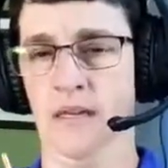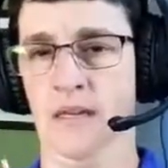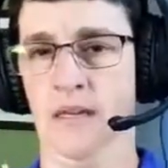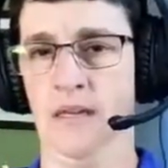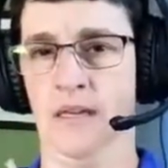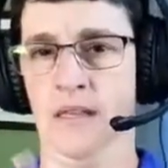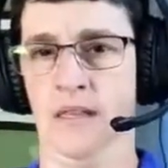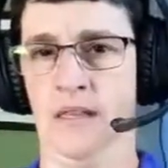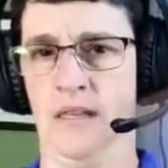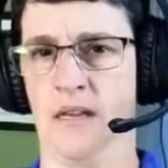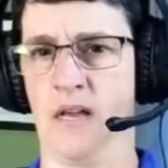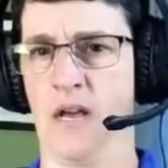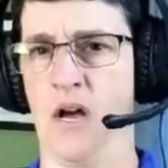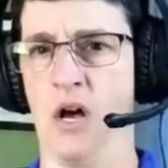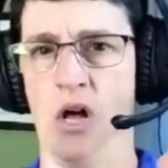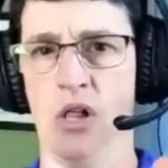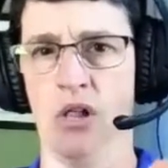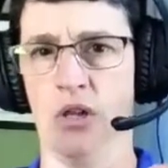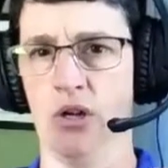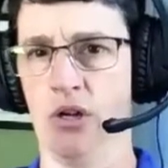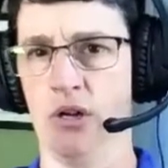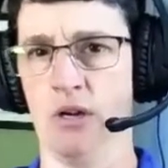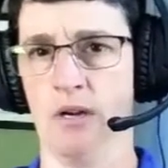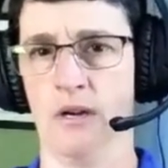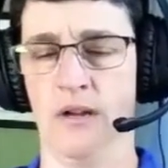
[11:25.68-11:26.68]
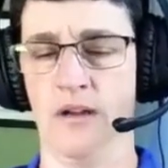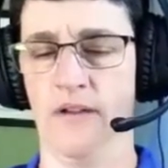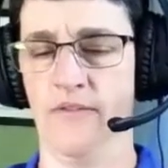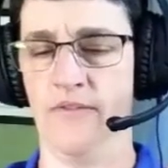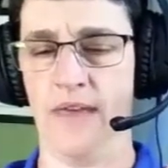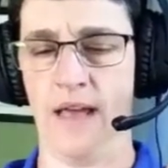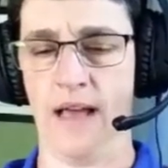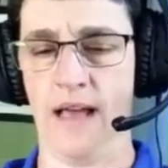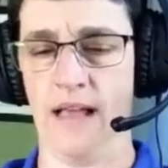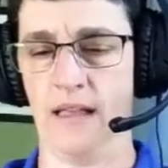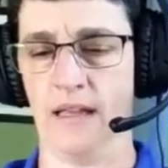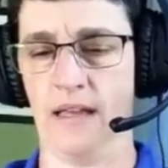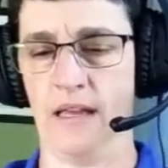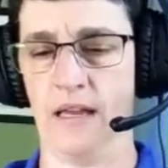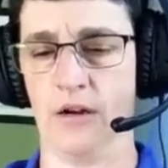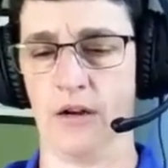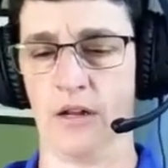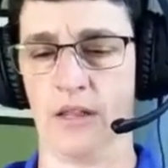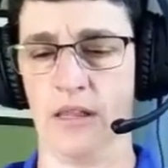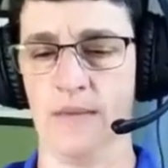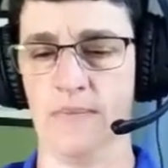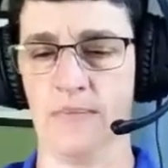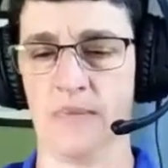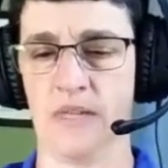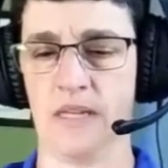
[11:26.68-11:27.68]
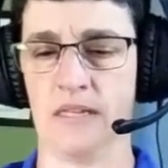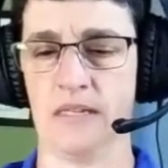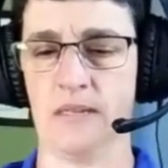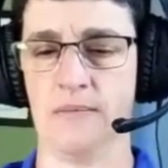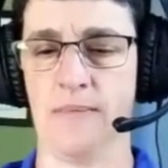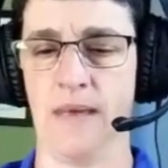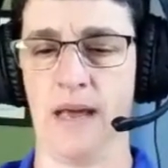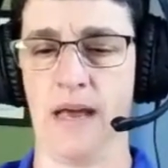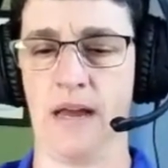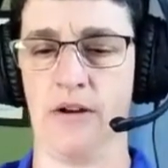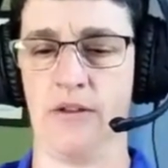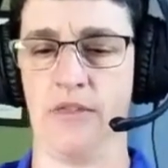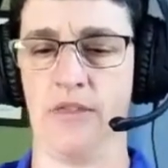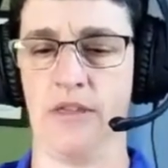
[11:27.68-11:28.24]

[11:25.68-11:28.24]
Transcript: The color of the alligator clip doesn't matter.